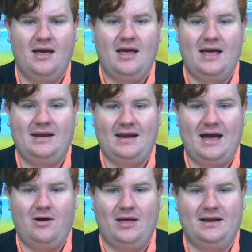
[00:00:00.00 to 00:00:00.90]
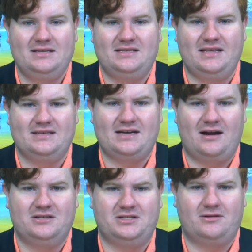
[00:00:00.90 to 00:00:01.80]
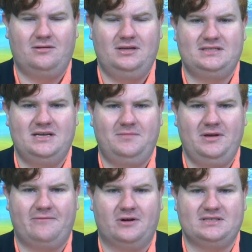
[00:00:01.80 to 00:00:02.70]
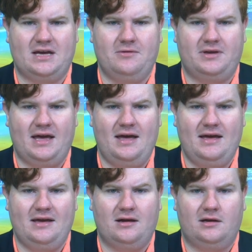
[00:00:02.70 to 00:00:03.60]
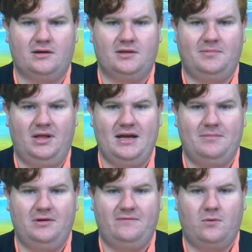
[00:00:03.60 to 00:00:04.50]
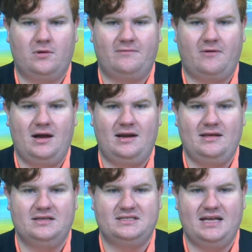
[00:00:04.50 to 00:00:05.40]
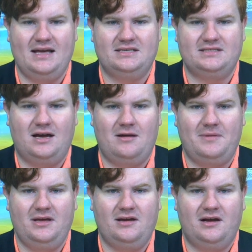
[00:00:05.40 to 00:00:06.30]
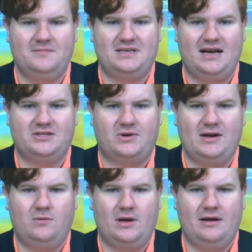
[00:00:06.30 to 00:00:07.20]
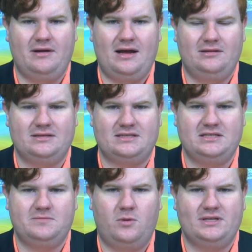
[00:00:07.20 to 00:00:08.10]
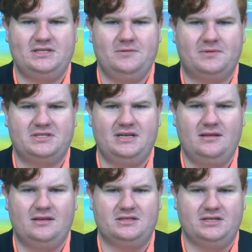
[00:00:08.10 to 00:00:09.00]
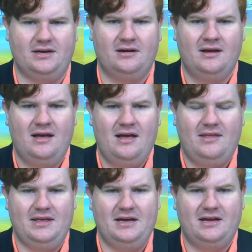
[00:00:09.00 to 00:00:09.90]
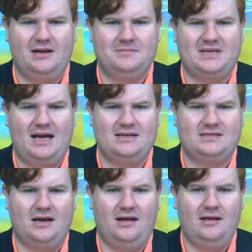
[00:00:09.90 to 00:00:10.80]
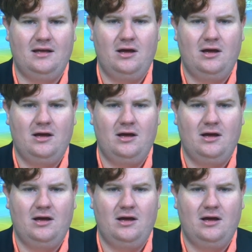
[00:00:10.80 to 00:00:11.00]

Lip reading: and now headed to the entire General Assembly for its okay. Under the plan put forward Friday, the state's top income tax rate will go down to 6.2% this year. The income tax cut